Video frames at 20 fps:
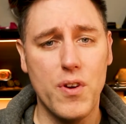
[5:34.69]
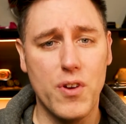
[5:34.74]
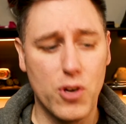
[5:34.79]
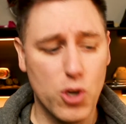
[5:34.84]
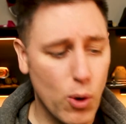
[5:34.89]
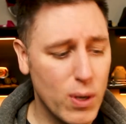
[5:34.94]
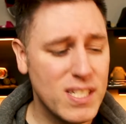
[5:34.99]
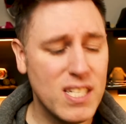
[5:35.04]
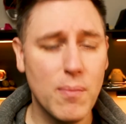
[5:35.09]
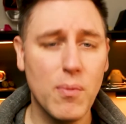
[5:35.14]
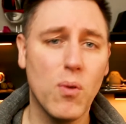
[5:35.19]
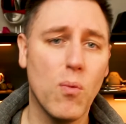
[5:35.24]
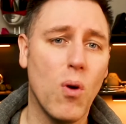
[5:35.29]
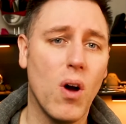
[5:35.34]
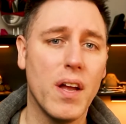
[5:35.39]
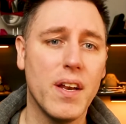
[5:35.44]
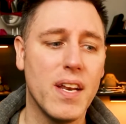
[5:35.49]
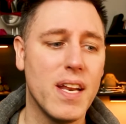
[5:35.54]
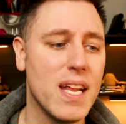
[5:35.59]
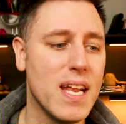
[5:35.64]
Choice number
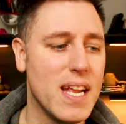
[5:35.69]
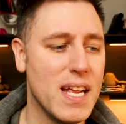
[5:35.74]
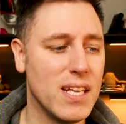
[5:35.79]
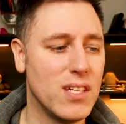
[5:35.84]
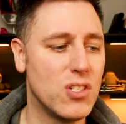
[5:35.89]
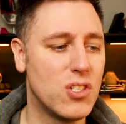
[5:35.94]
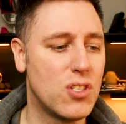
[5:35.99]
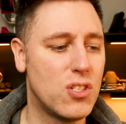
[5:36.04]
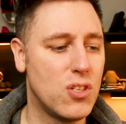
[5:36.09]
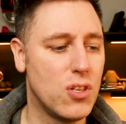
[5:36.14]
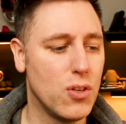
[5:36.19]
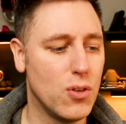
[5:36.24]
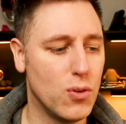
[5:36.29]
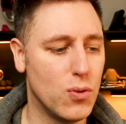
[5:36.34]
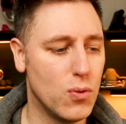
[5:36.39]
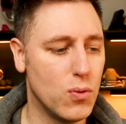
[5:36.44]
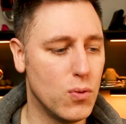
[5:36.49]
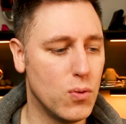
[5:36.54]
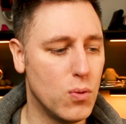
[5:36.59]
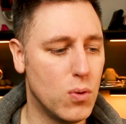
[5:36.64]
one is
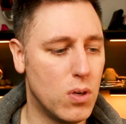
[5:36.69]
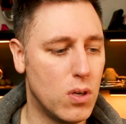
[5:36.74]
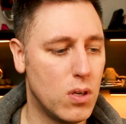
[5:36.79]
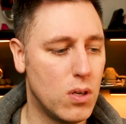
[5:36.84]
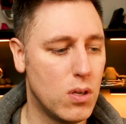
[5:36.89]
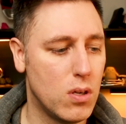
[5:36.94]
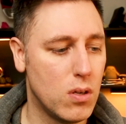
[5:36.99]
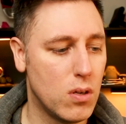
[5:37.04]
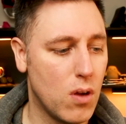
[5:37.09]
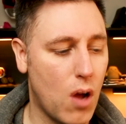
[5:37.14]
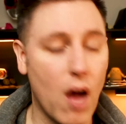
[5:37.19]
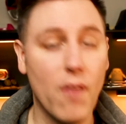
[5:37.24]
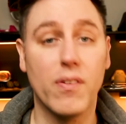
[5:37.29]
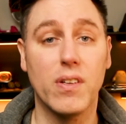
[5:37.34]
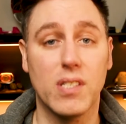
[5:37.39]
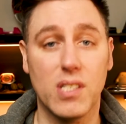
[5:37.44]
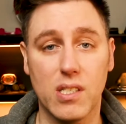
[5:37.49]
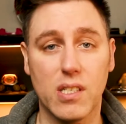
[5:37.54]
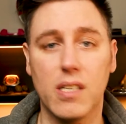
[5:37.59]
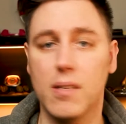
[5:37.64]
to
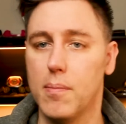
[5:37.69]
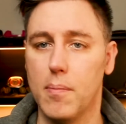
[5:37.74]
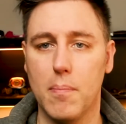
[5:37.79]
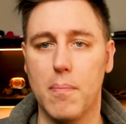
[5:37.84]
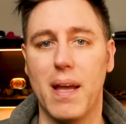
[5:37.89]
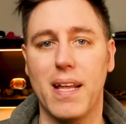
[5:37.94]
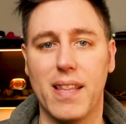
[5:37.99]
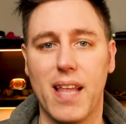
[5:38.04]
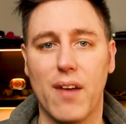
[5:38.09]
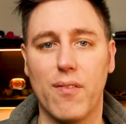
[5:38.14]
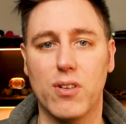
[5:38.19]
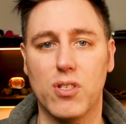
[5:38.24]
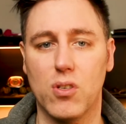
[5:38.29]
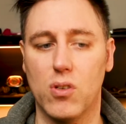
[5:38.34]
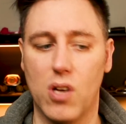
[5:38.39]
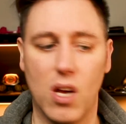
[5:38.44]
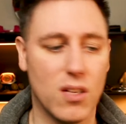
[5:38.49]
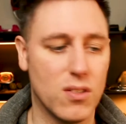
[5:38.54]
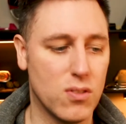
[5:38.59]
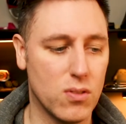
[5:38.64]
obviously make that original
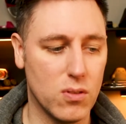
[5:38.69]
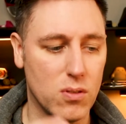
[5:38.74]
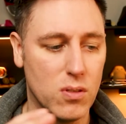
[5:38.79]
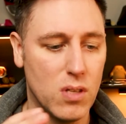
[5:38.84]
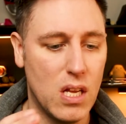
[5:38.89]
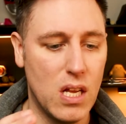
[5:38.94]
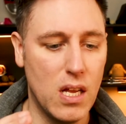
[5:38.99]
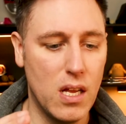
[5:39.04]
console